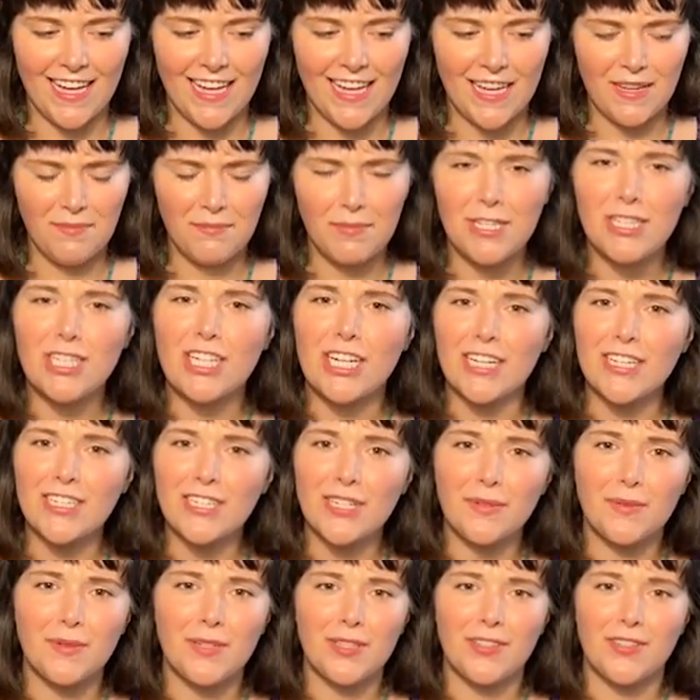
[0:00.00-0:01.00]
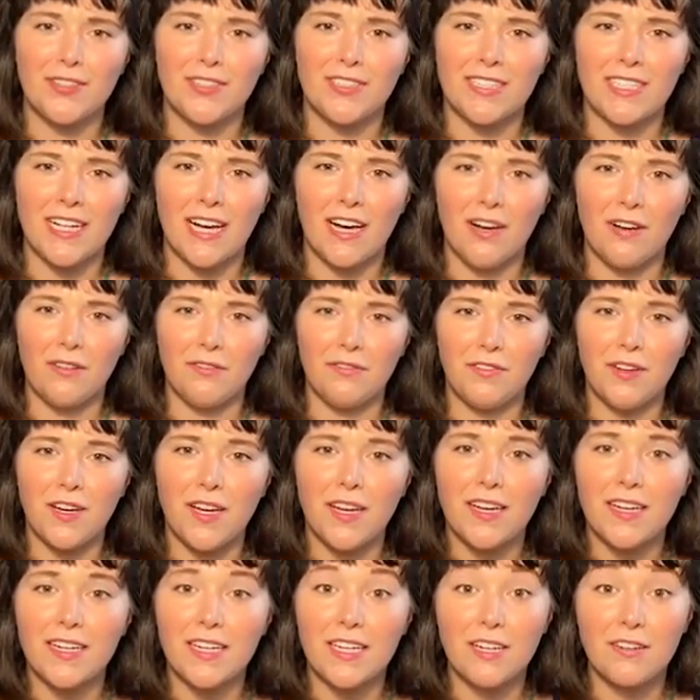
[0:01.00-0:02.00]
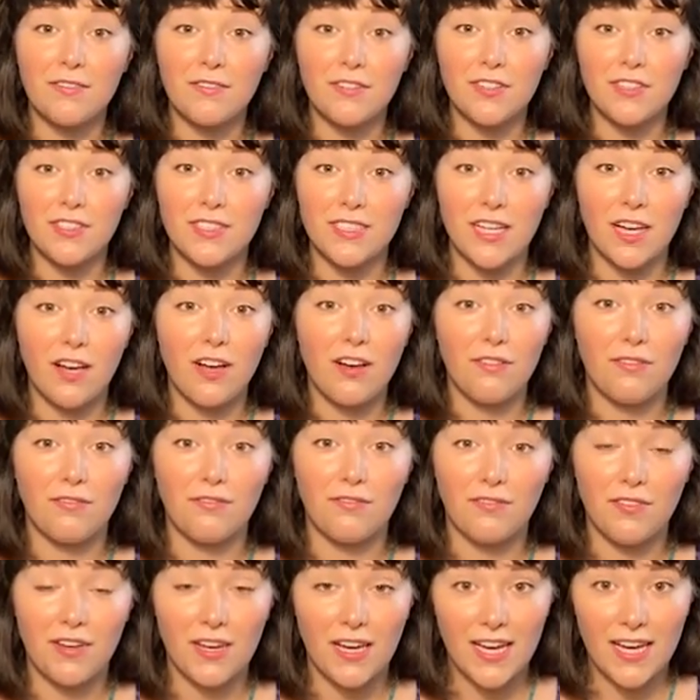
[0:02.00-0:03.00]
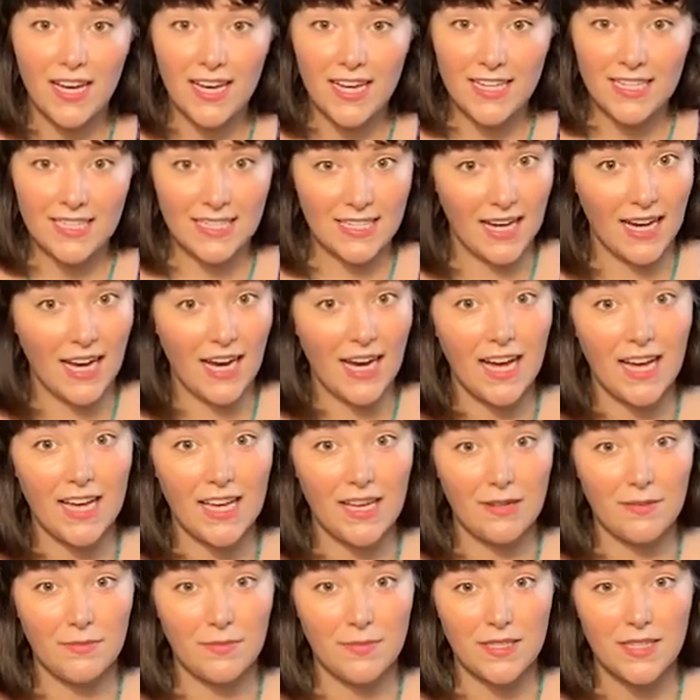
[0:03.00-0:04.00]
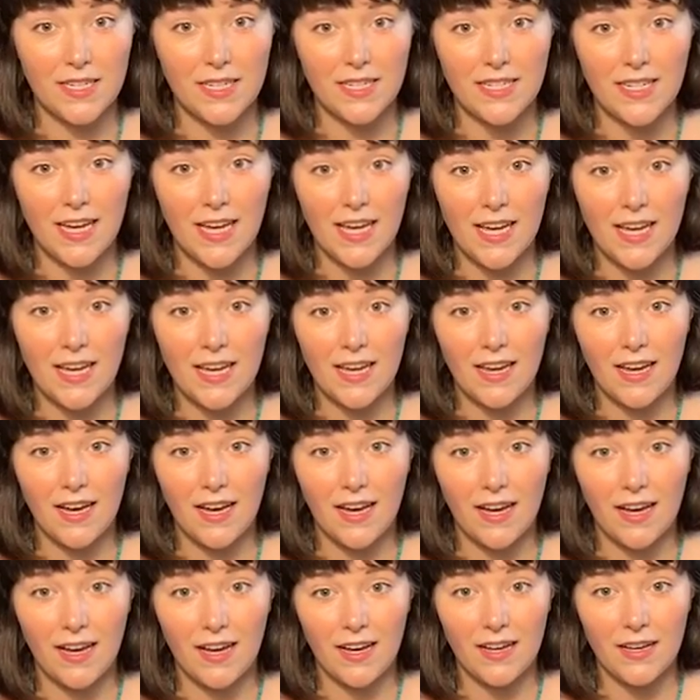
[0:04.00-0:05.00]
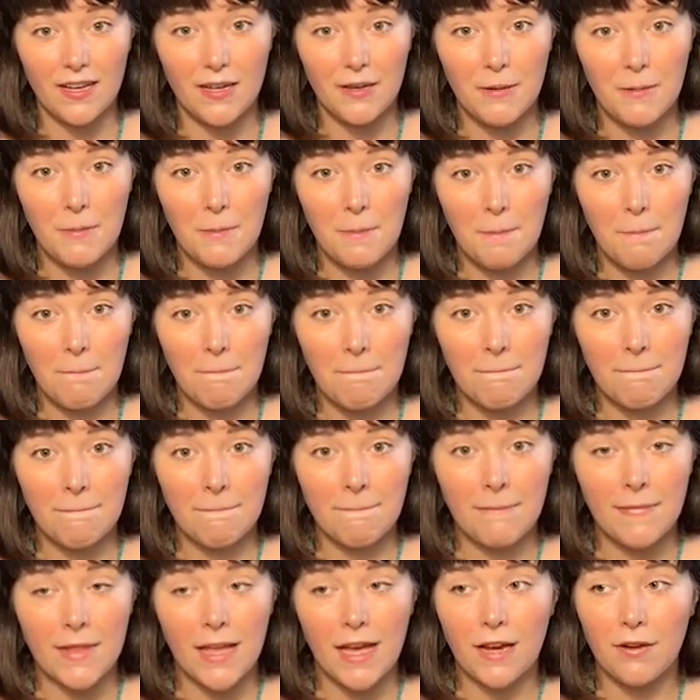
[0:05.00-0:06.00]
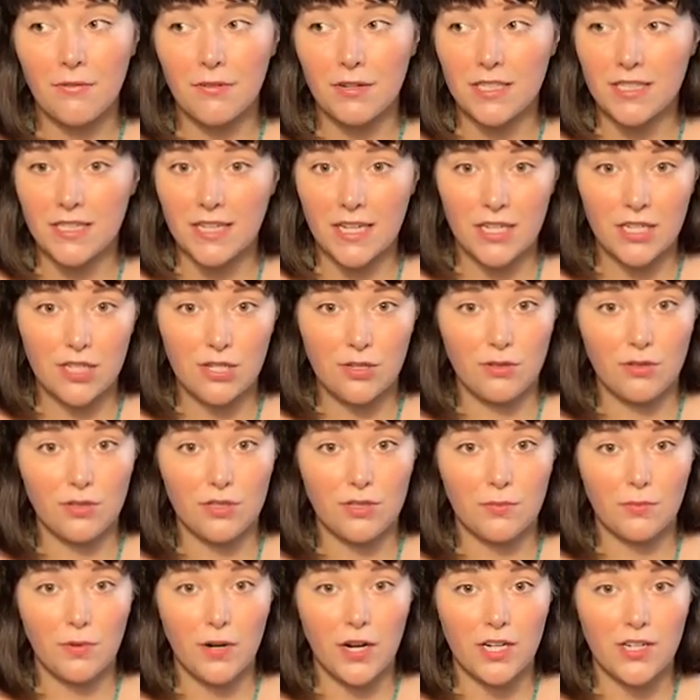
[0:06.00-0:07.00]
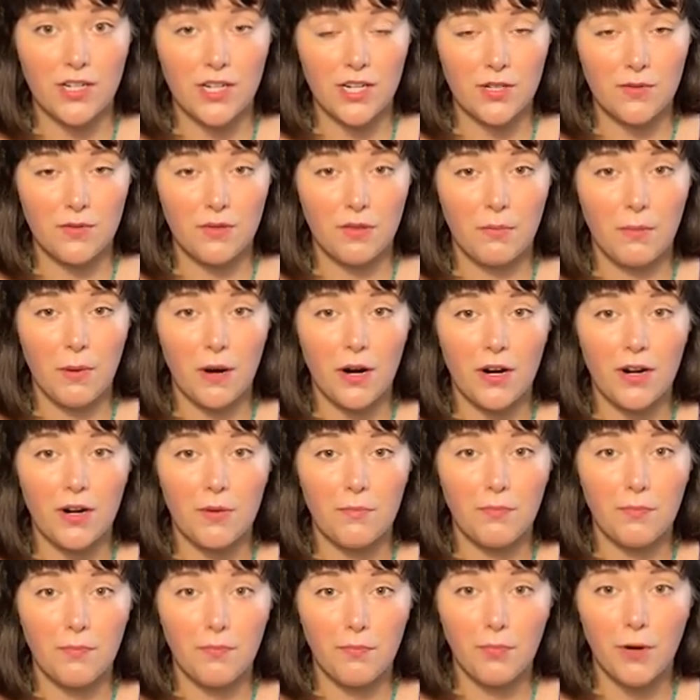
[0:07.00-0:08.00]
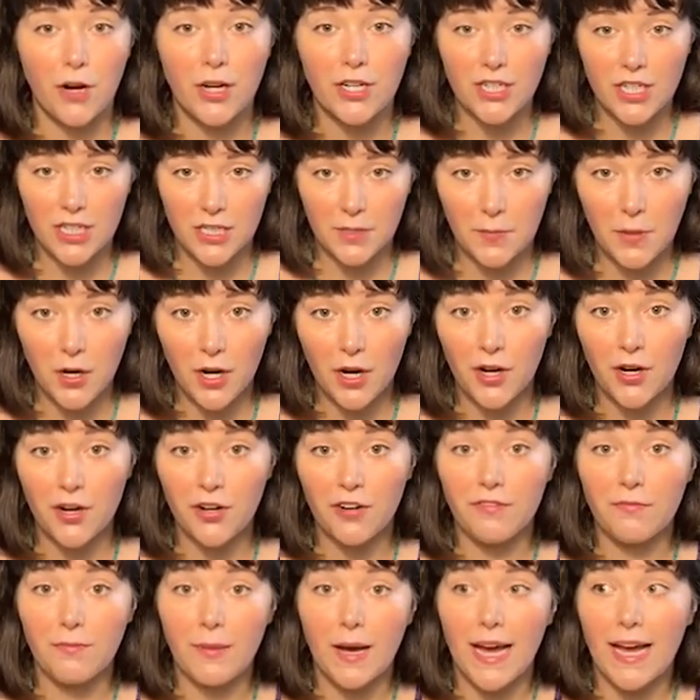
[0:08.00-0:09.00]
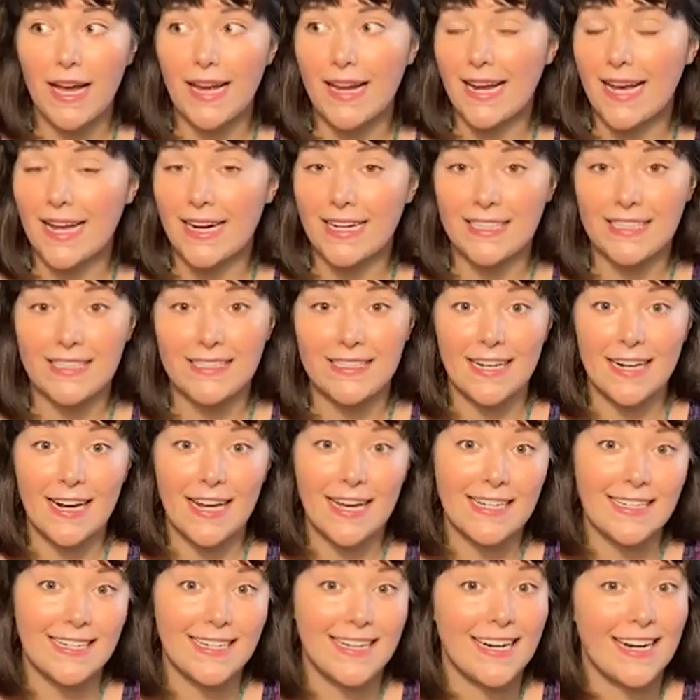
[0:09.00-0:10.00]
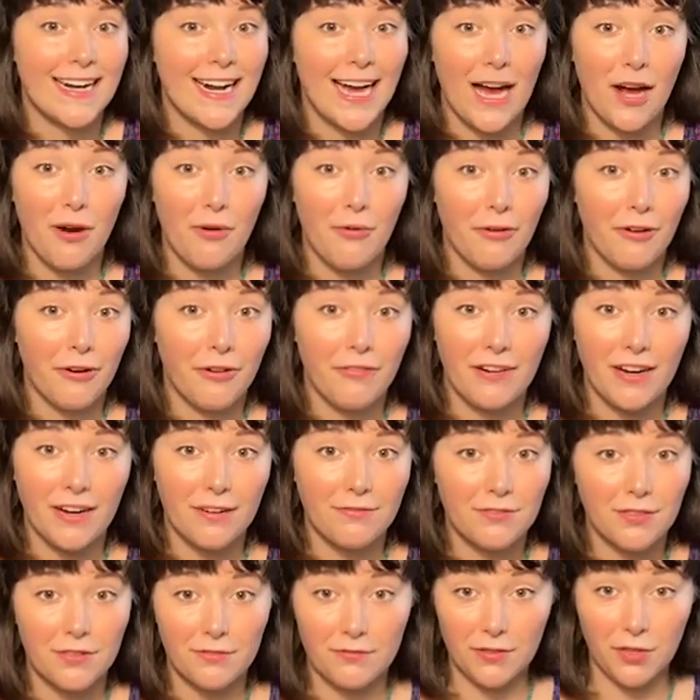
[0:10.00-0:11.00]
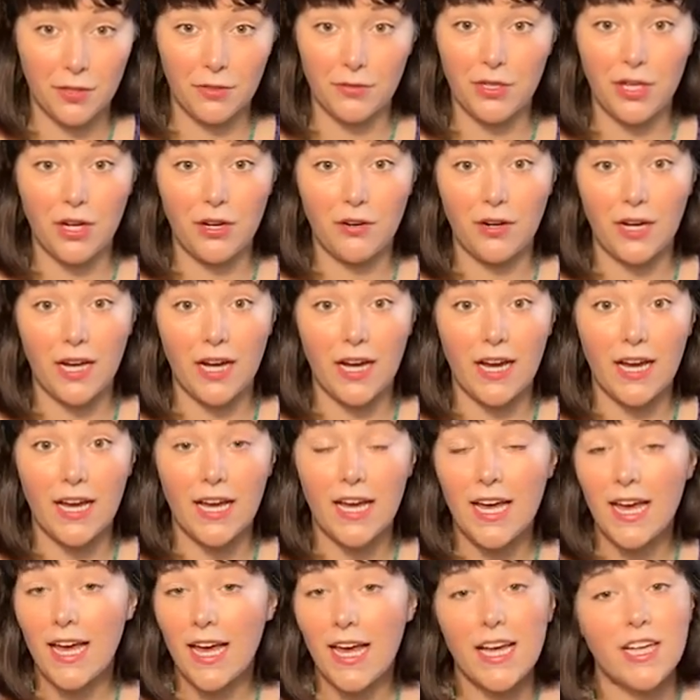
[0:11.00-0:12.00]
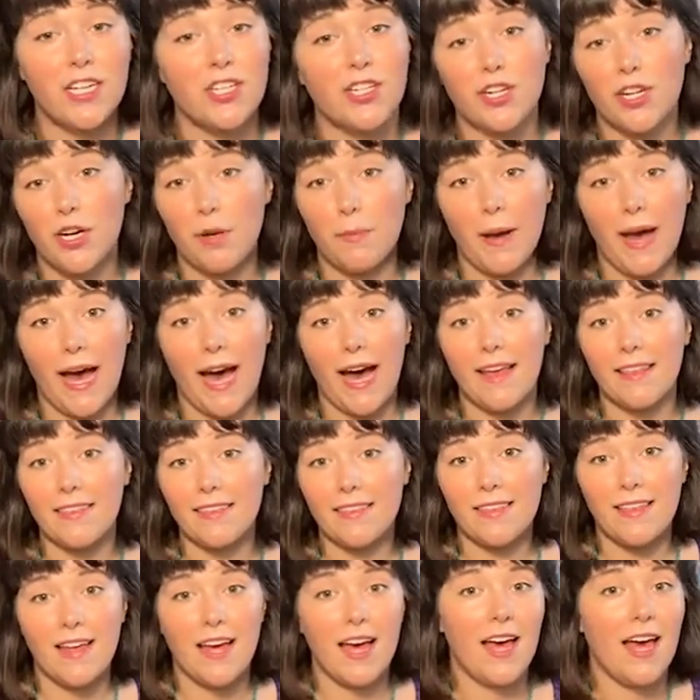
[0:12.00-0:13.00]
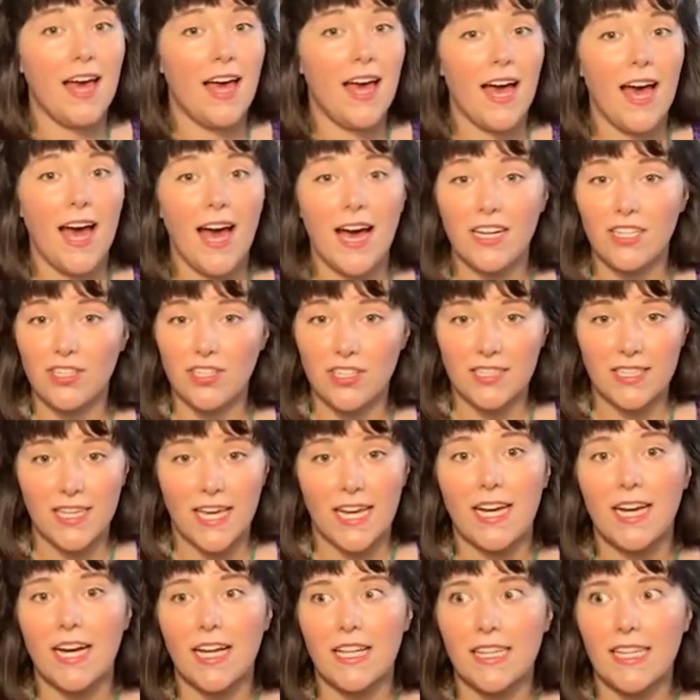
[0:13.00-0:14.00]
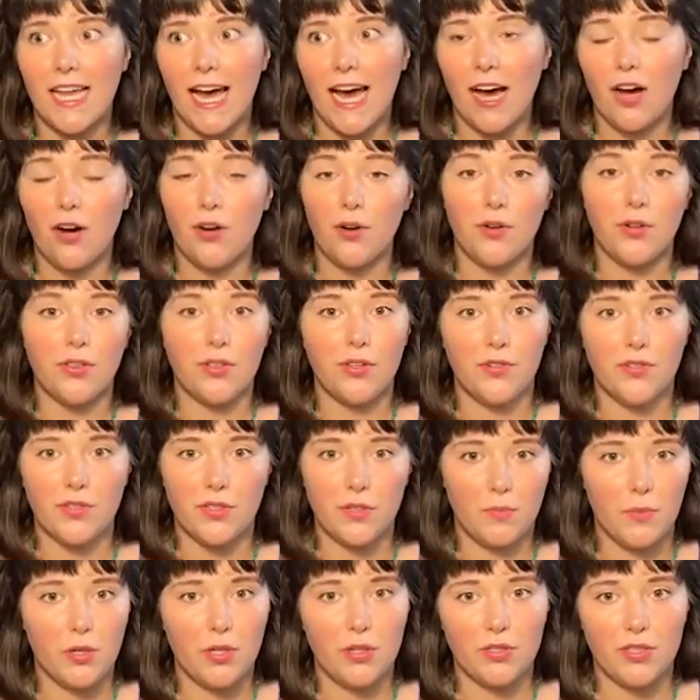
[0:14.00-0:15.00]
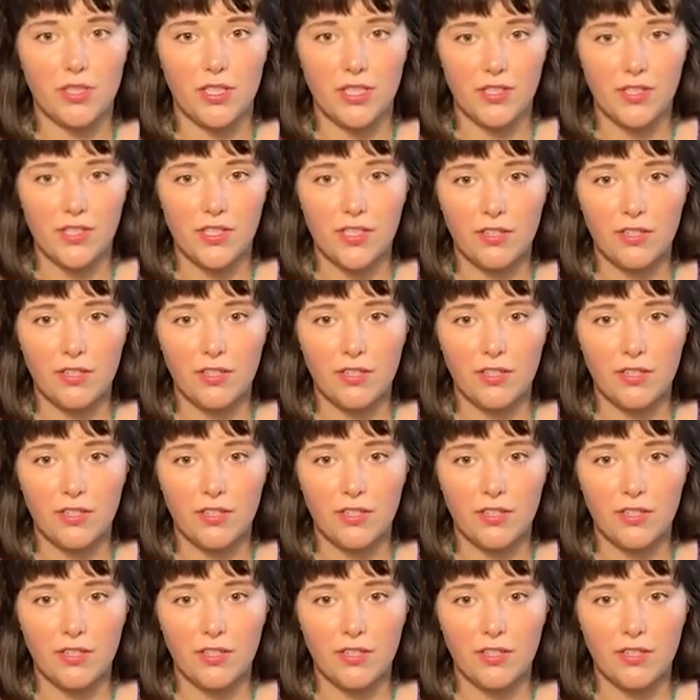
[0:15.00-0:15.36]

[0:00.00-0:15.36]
be gentle with yourself. Give yourself time. Today, I rescheduled a project with a project partner of mine, and instead I did an hour of Afroflow yoga and took a bath and just like allowed those emotions to